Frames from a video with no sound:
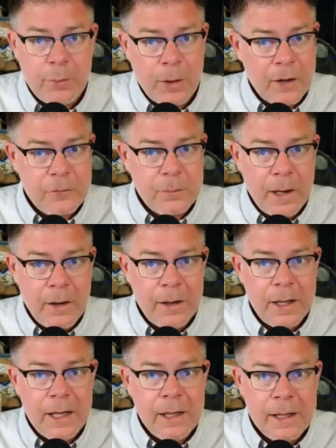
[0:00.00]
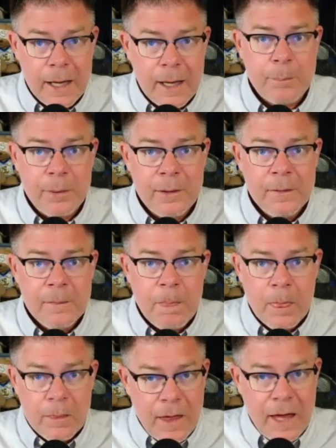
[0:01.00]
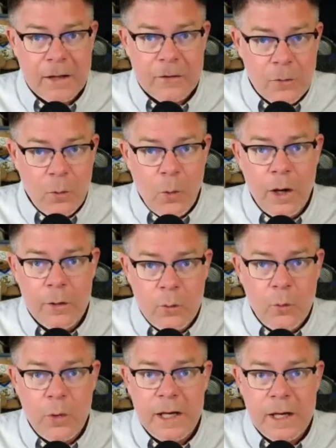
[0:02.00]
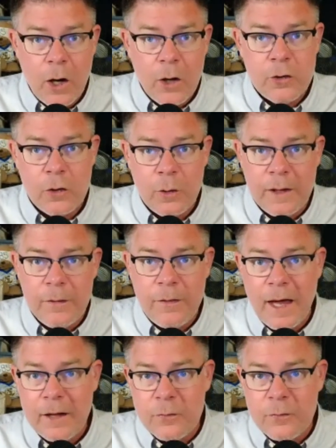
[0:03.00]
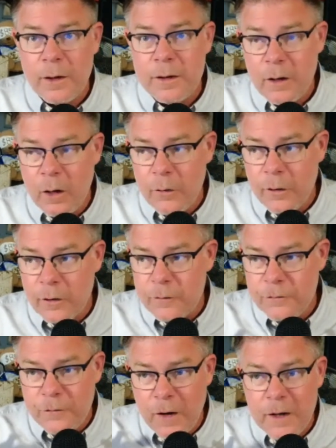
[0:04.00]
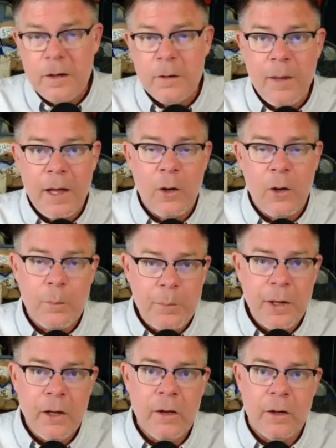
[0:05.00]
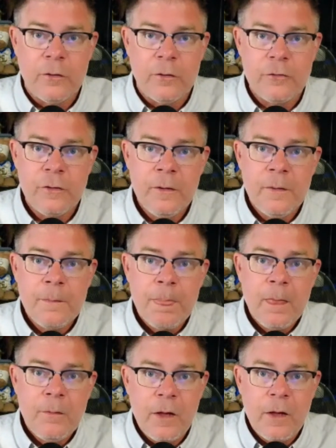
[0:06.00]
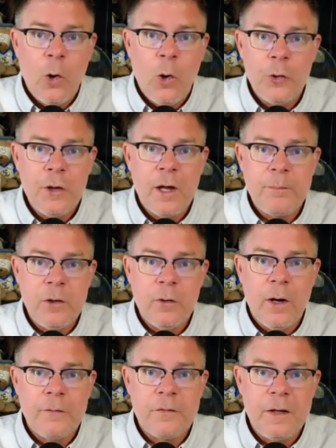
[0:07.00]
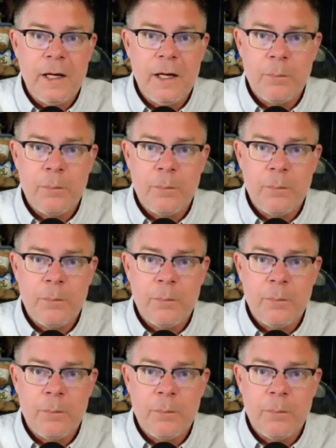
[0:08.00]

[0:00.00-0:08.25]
Prosperity, HIP. That's what we are doing. That's what are the fundamental pillars that hold up UFD.